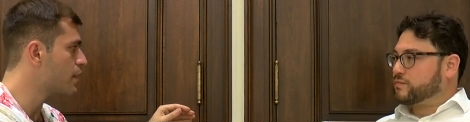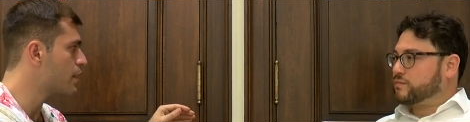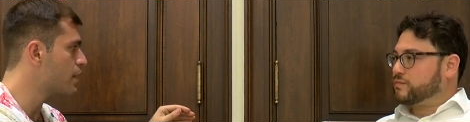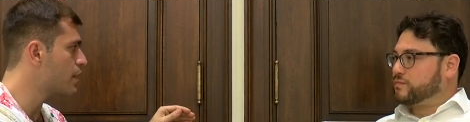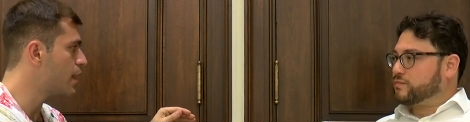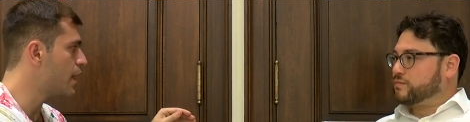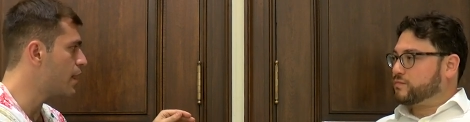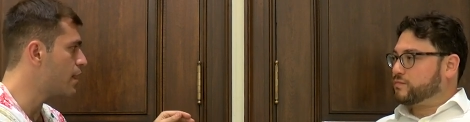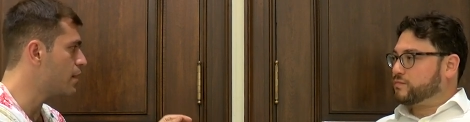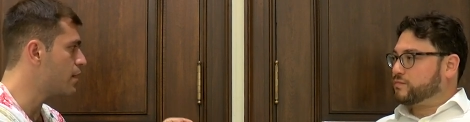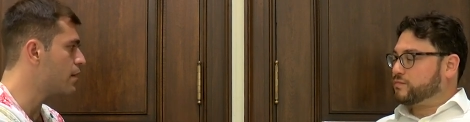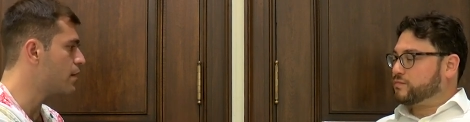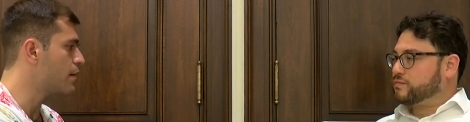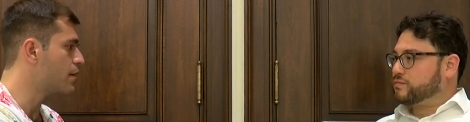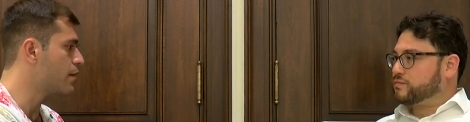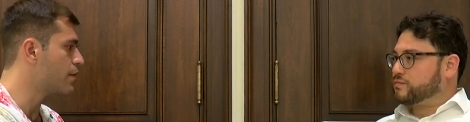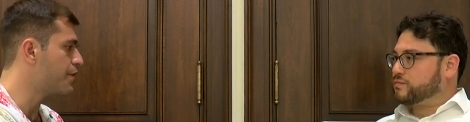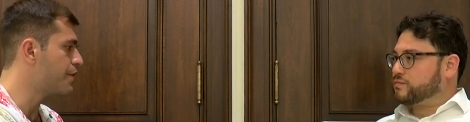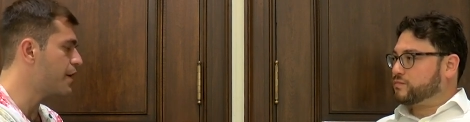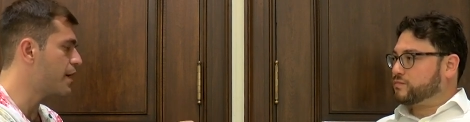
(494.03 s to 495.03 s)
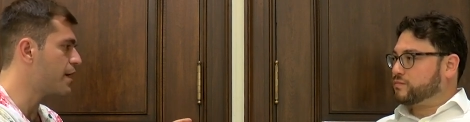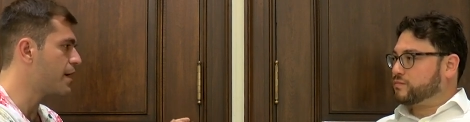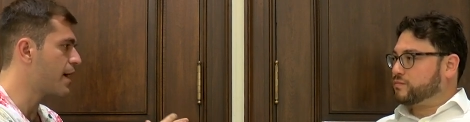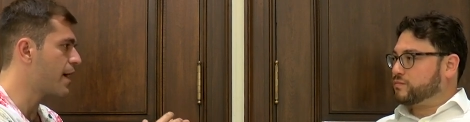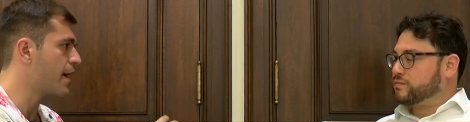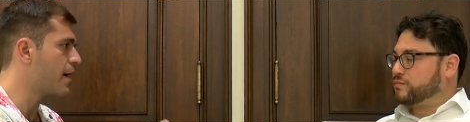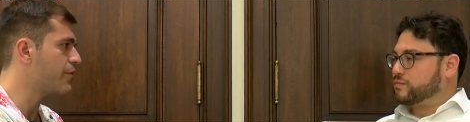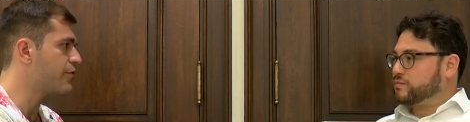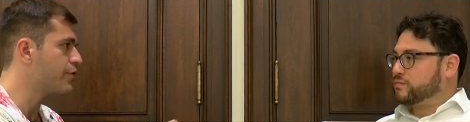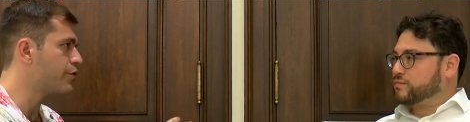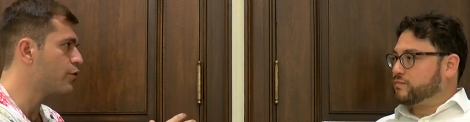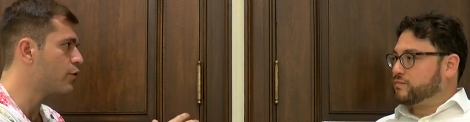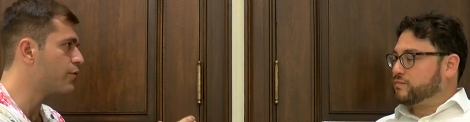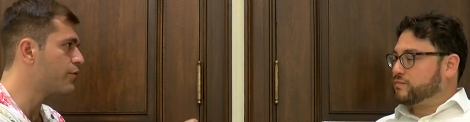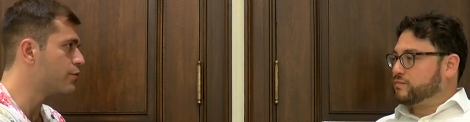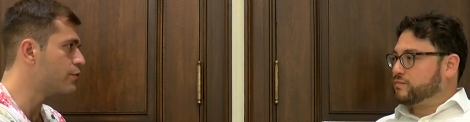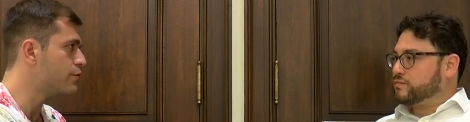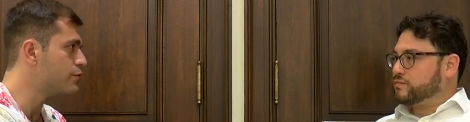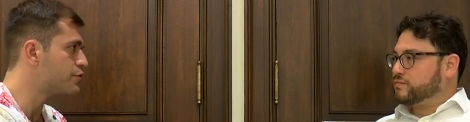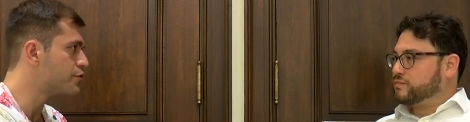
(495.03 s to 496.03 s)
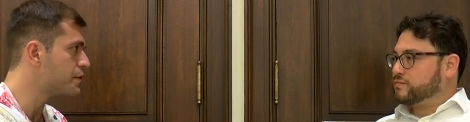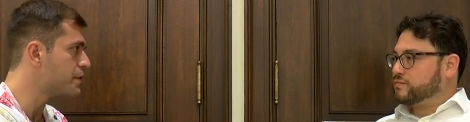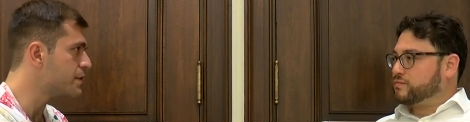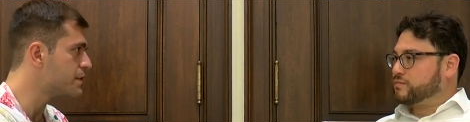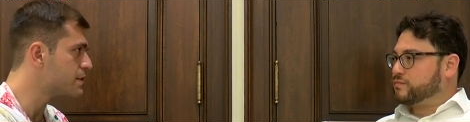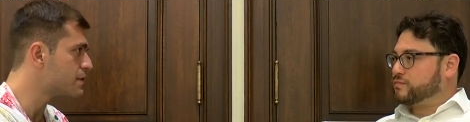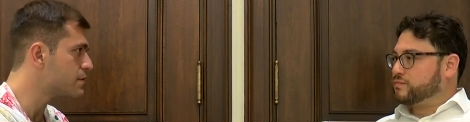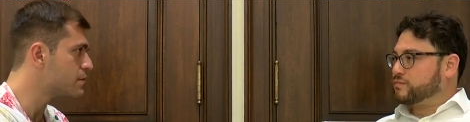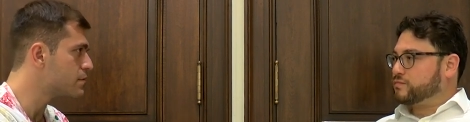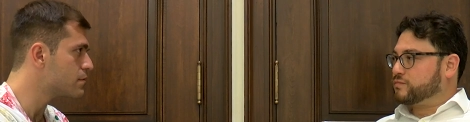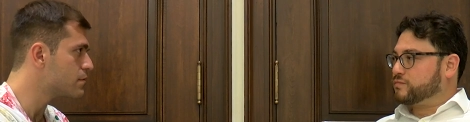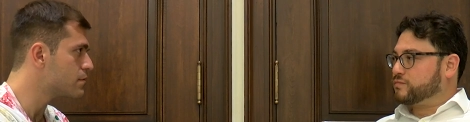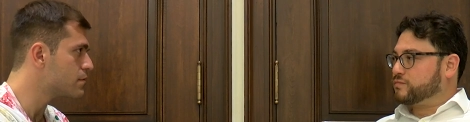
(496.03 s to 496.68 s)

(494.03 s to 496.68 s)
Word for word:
Speaker 1: can then have a novonutrients